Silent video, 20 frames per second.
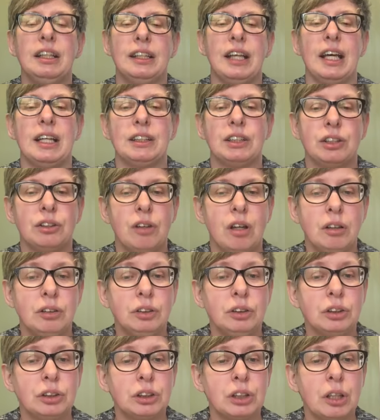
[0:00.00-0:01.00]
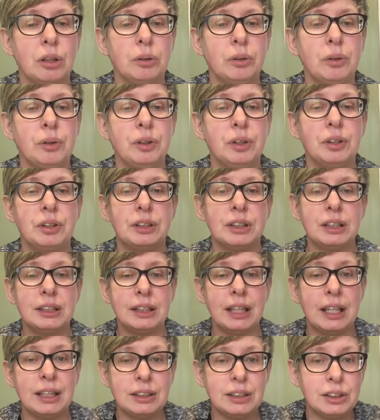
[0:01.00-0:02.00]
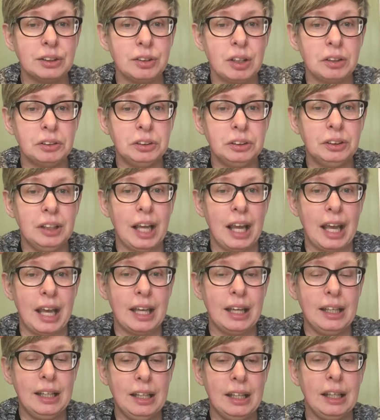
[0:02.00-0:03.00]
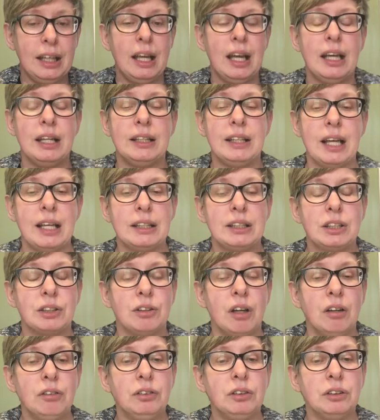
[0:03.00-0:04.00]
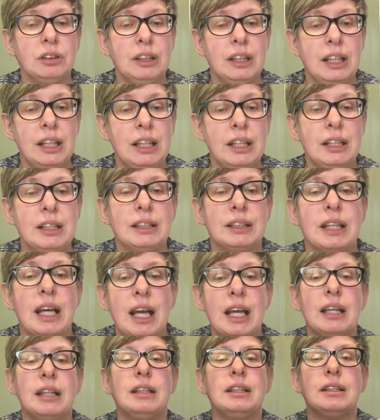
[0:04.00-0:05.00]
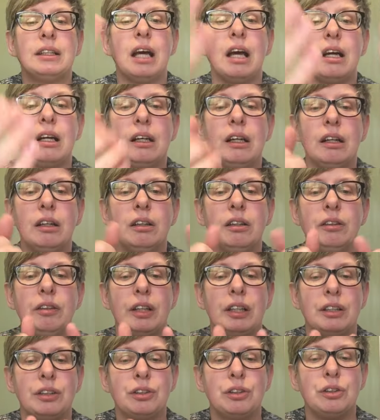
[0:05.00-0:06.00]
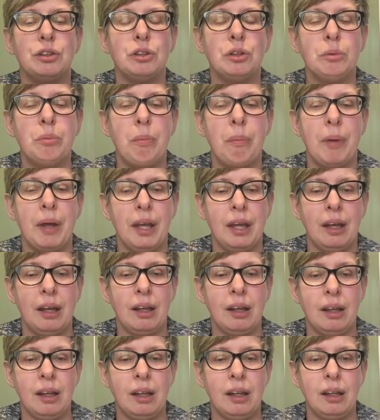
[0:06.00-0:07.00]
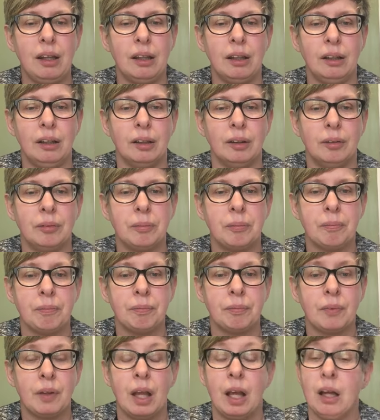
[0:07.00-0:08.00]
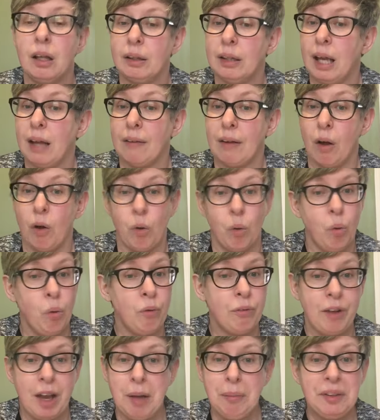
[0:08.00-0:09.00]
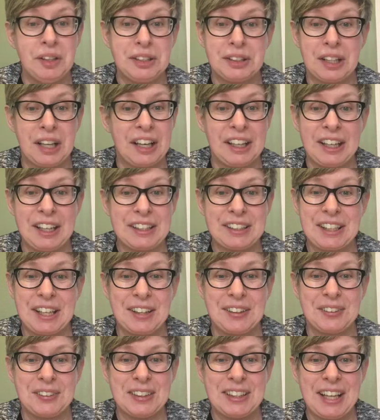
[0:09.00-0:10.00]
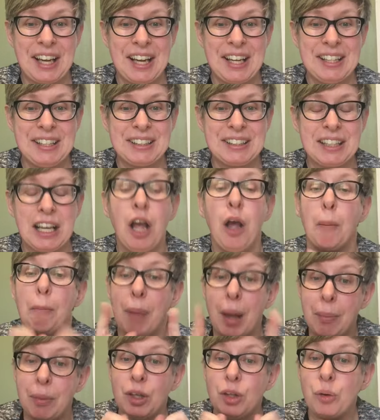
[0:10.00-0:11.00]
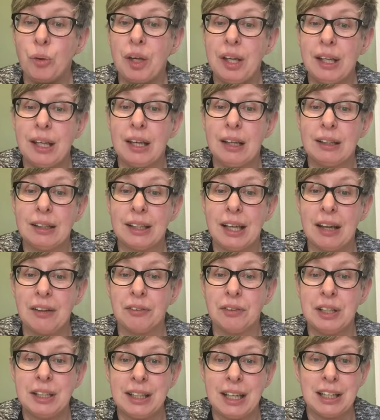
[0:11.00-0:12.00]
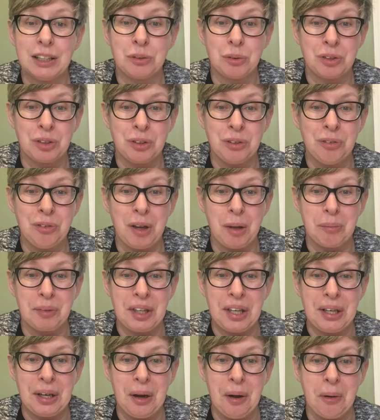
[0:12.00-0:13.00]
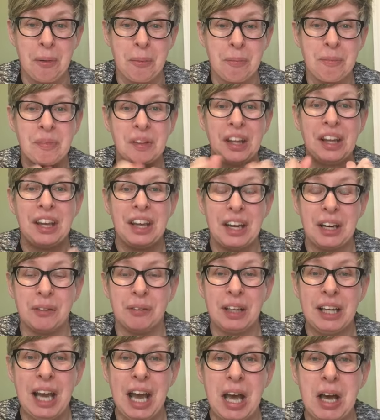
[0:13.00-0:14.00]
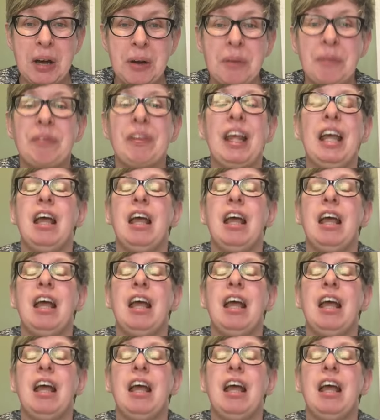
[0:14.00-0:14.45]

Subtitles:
Dance her on your shoulders and dance her on your head. Dance her on your knees and tuck her into bed. Now the whole family's got to get together and dance. Maybe you can get together and dance with your family at home. Here we go.